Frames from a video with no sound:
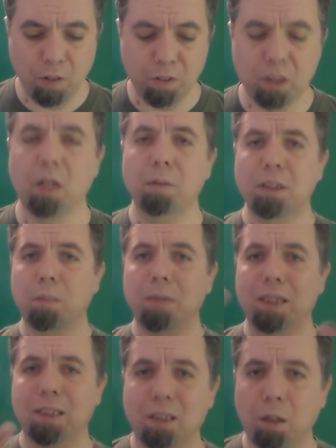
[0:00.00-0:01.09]
if it's going to be
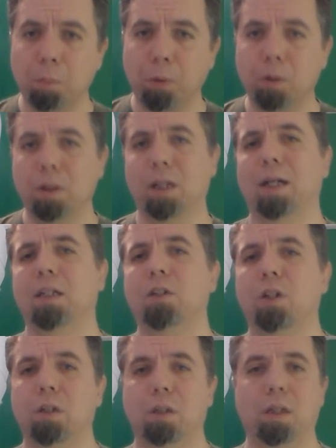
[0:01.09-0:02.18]
something simple and I can
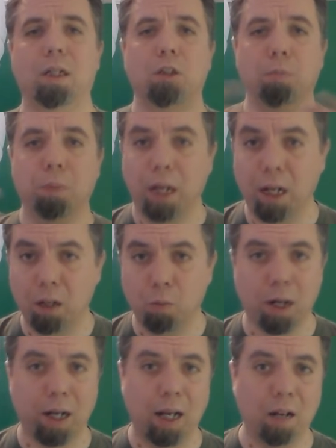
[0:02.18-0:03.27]
just explain
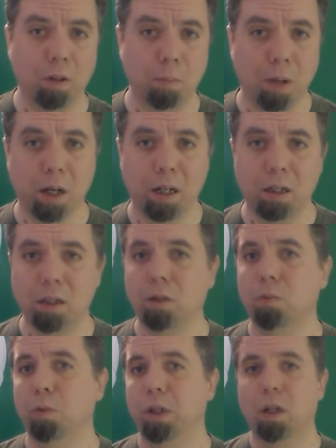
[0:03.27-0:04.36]
what I have in mind and
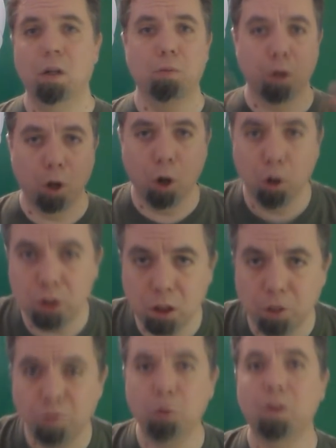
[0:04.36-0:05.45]
then we rehearse
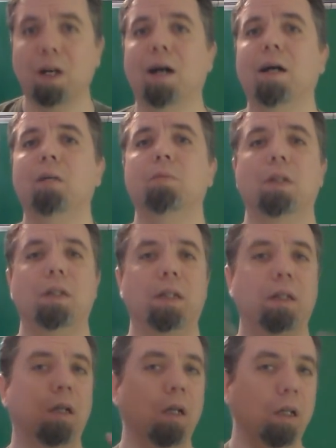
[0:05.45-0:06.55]
it a few times and
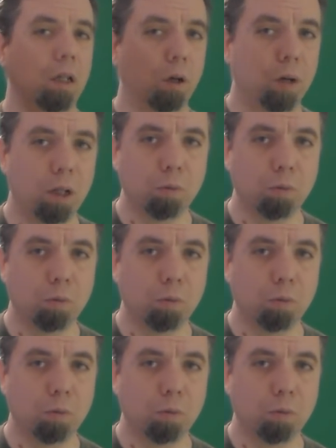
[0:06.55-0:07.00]
then, you know,